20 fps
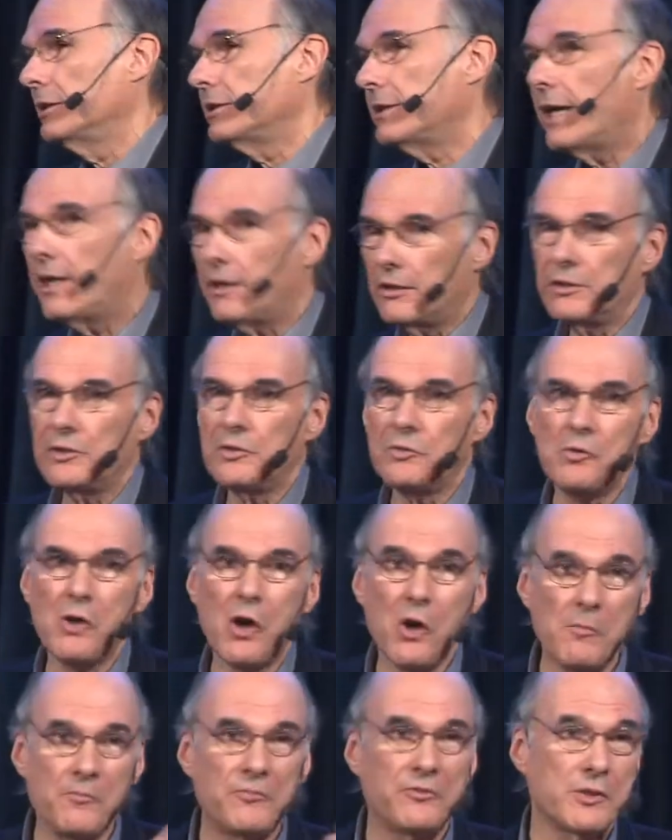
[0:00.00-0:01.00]
Now,
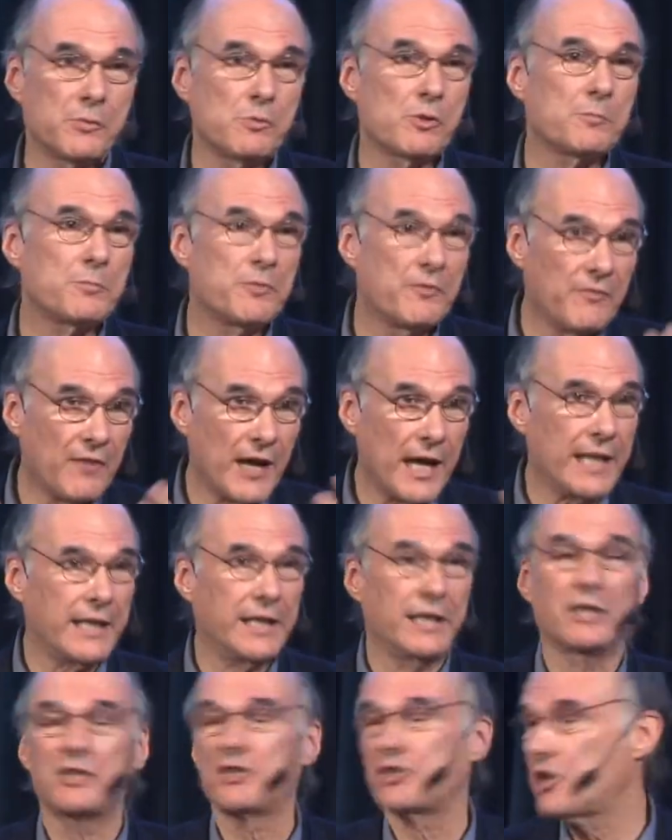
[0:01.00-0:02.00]
hopefully we're
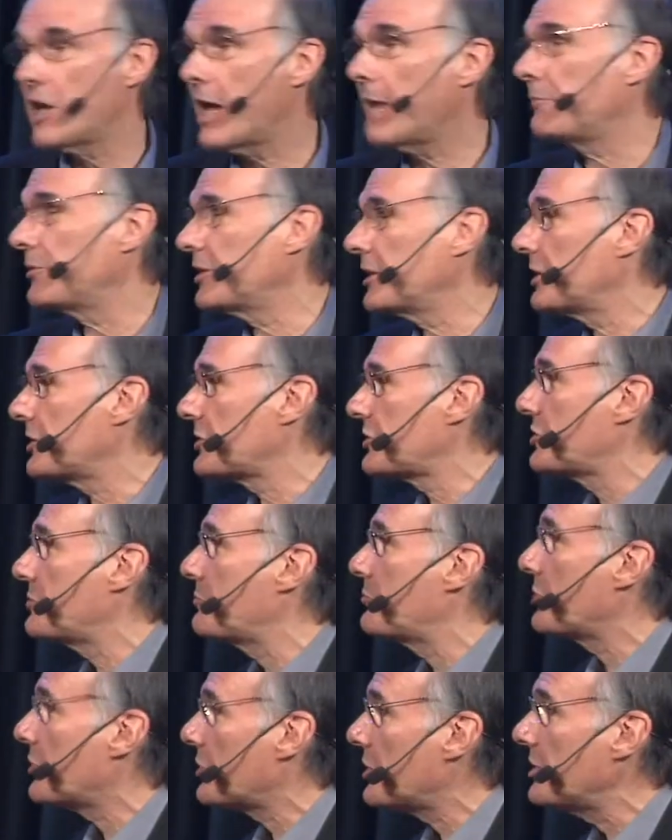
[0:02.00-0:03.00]
providing a shopping
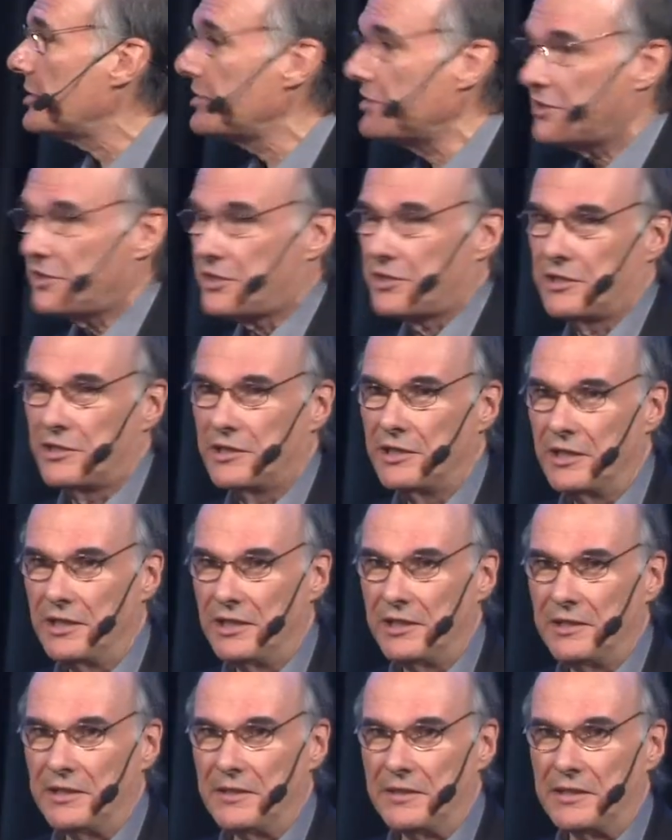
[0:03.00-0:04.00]
experience that
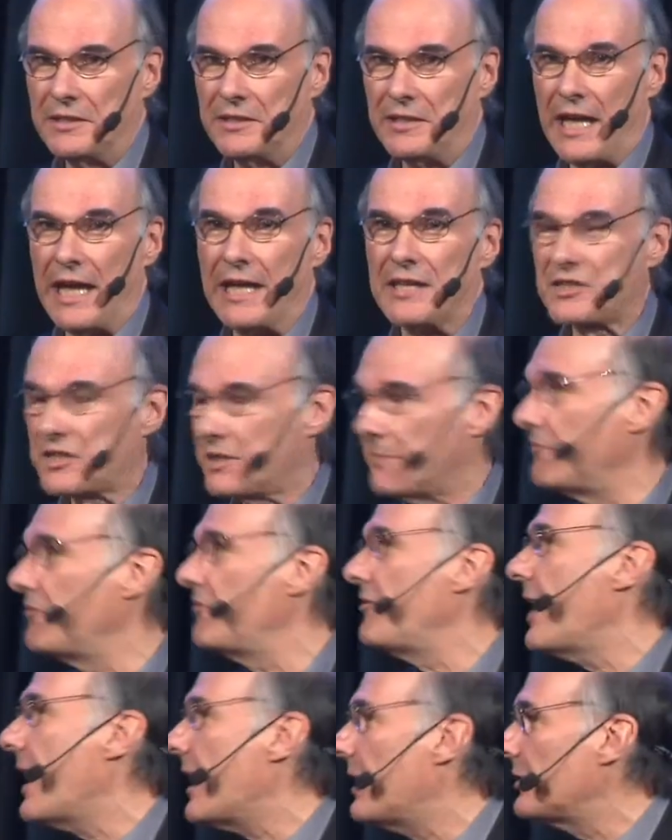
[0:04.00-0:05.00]
has some
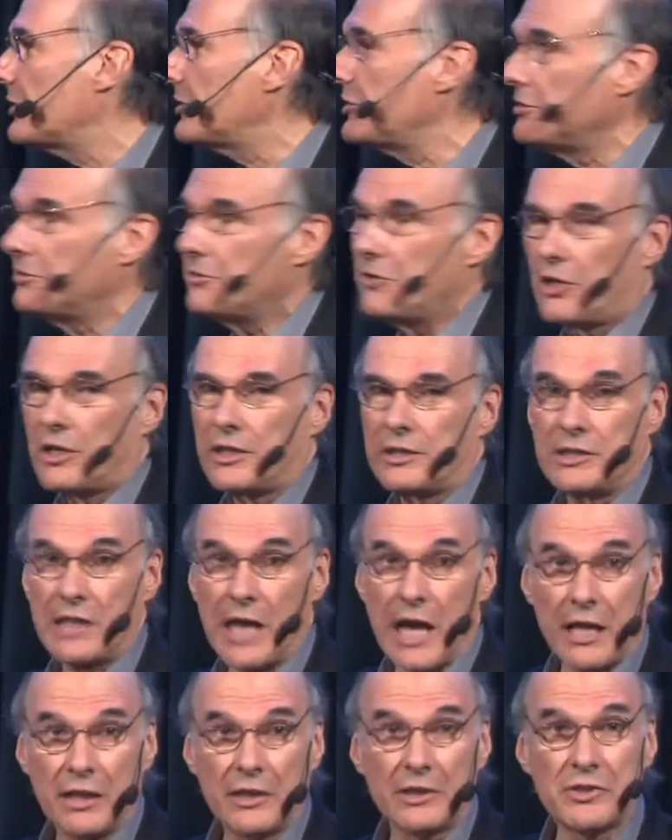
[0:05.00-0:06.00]
value. Our
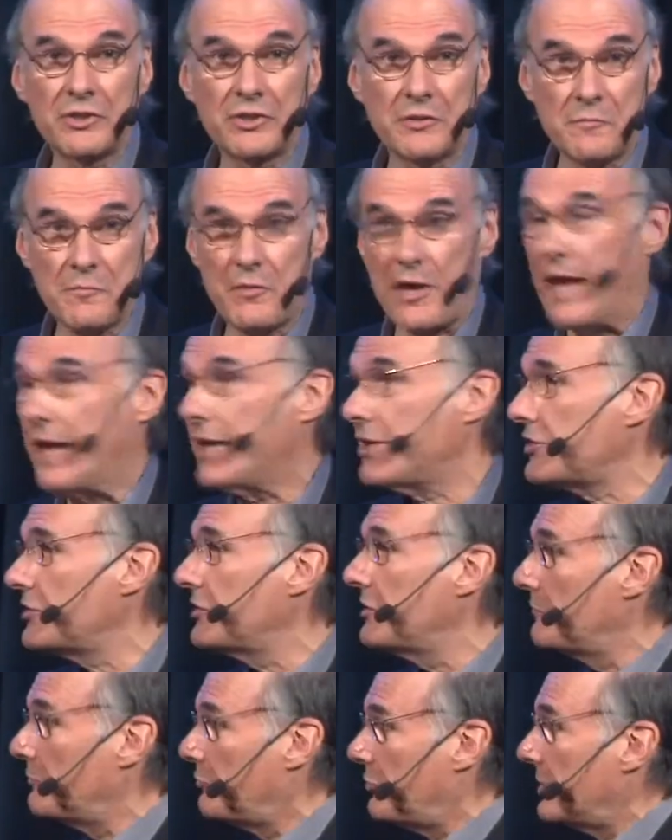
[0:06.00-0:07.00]
knowledge and
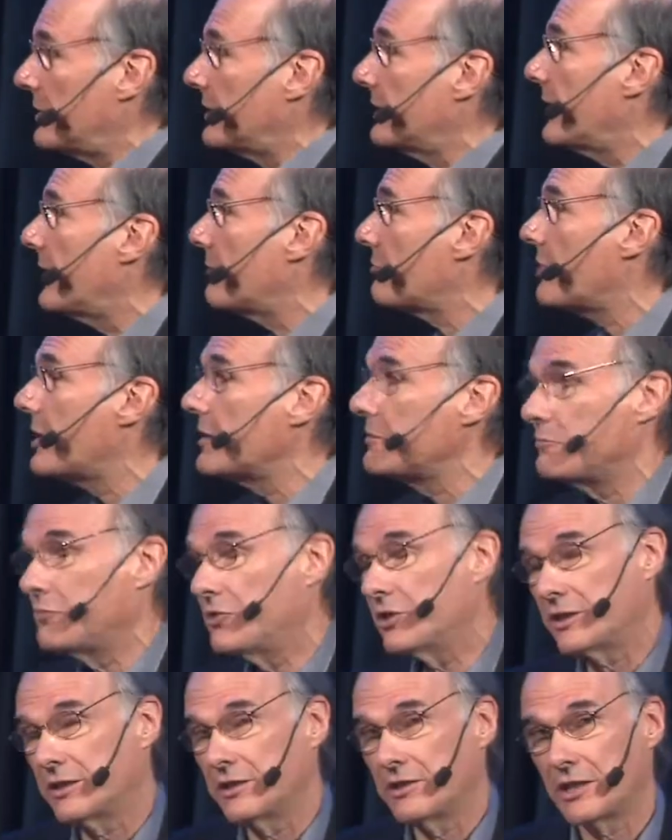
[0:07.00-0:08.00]
passion in putting that right
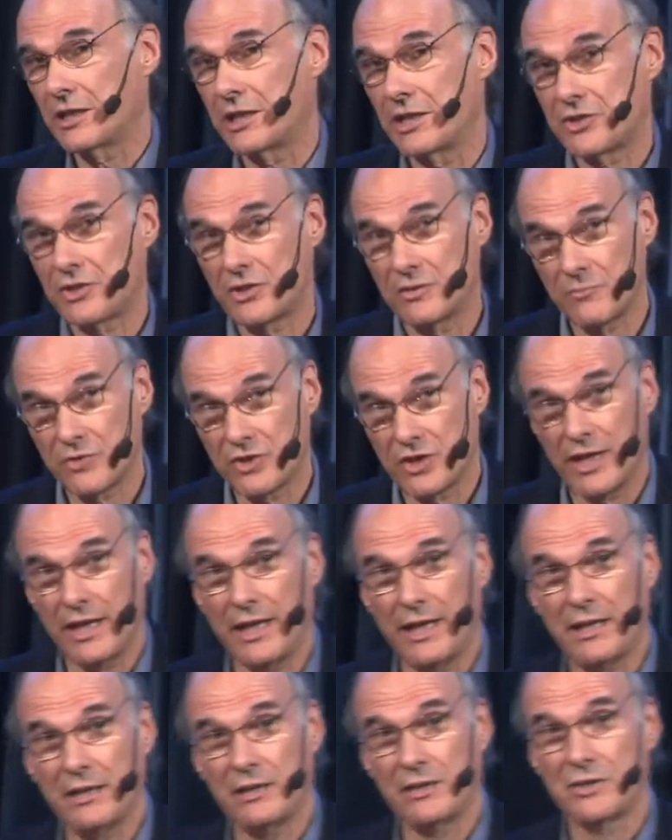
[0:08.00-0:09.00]
book in the customer's
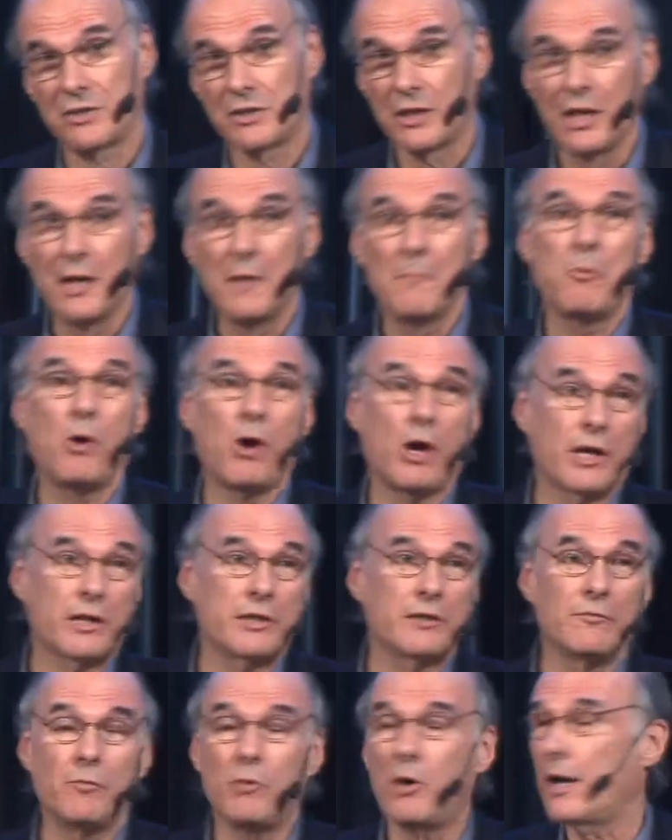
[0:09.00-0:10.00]
hand is
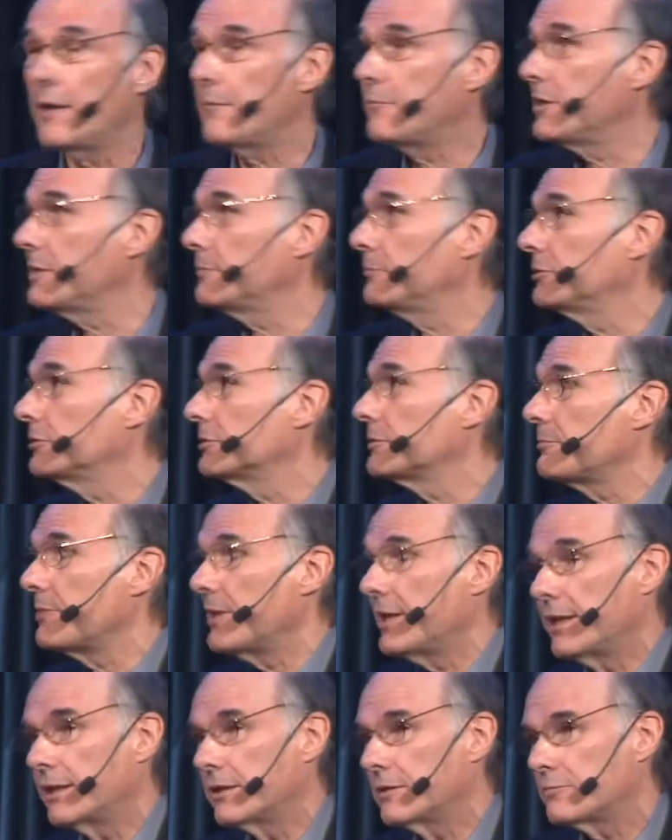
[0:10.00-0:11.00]
part of why people are
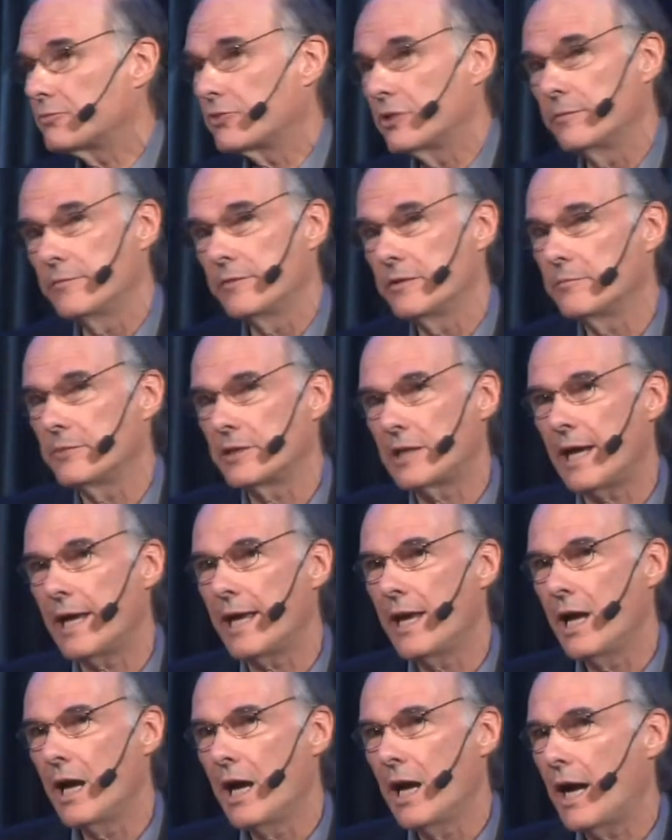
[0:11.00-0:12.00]
paying the premium. But
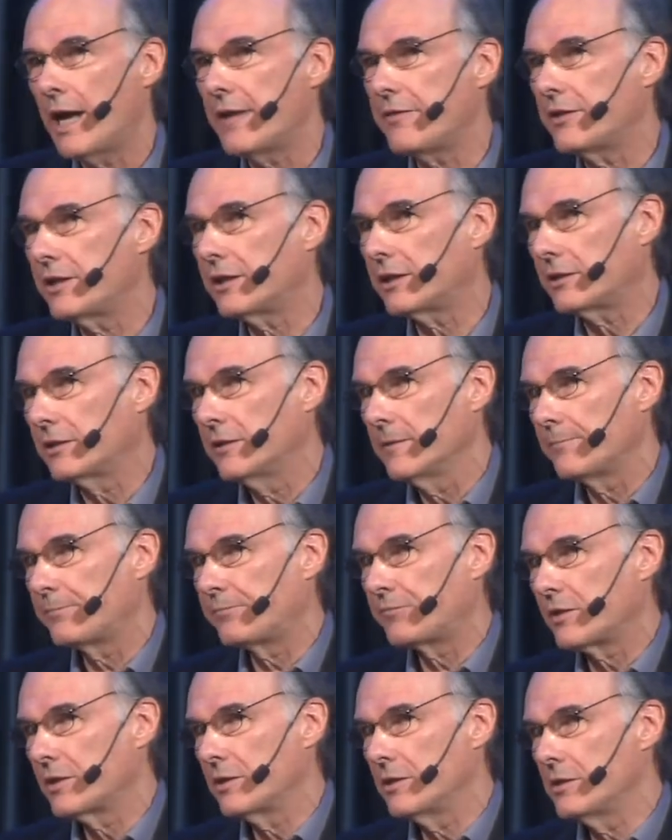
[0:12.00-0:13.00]
I think
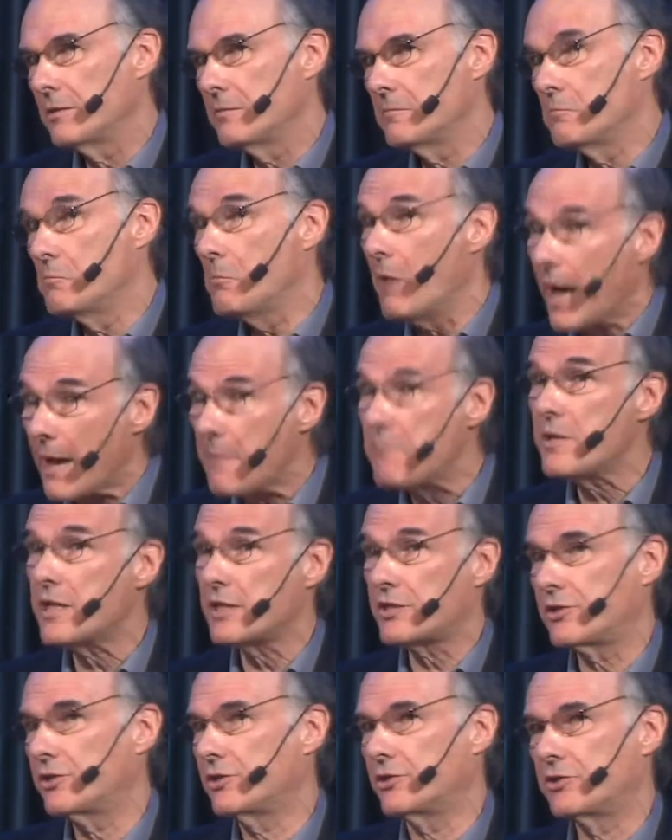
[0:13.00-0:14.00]
my
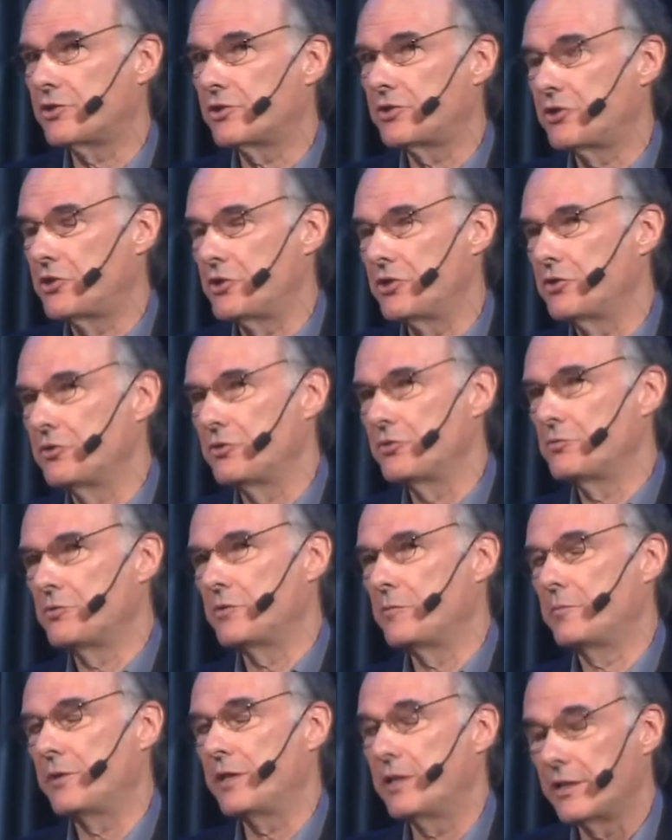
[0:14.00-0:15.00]
message to you
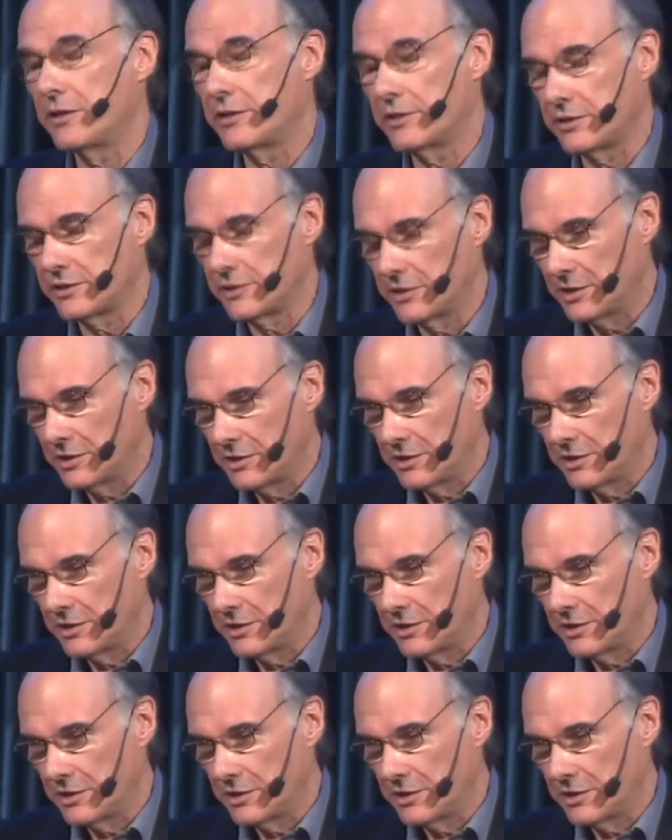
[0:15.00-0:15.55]
would be that,